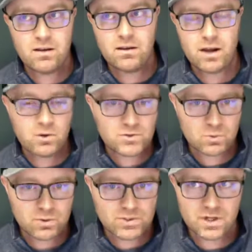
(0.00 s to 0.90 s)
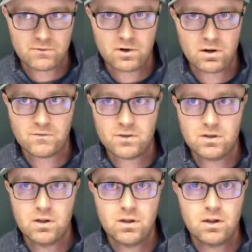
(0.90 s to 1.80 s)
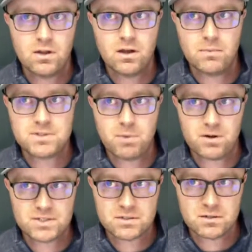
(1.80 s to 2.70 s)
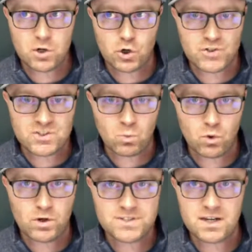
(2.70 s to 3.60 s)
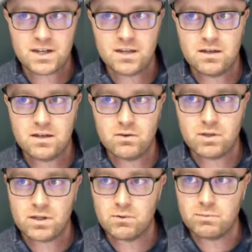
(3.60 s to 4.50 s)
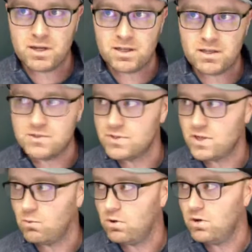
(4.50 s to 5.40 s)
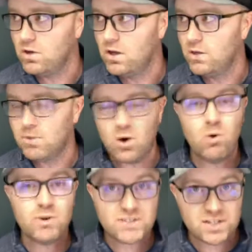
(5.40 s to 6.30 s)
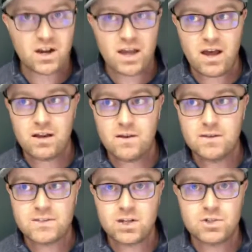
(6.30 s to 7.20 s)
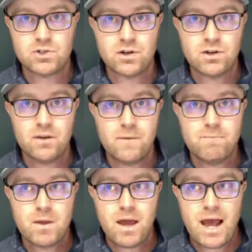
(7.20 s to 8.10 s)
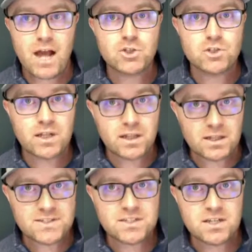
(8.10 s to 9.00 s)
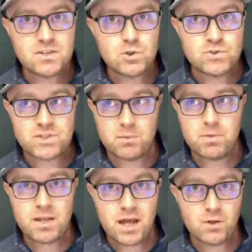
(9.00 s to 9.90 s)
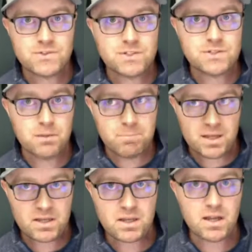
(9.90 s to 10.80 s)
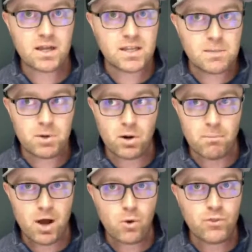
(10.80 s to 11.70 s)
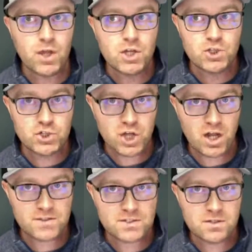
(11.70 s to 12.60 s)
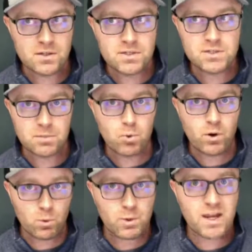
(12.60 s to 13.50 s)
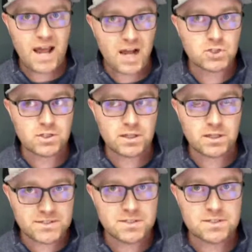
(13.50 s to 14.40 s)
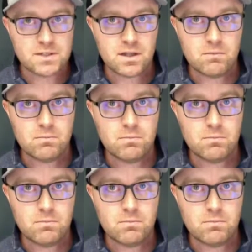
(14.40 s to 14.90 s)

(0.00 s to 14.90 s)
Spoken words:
I don't use the word suck very often. That's about as curse word as I get, and I don't like it when my kids use that word. But you know what we suck at in this country? Actually listening to somebody else's opinion and keeping our mouth shut to the point where we can actually listen to them.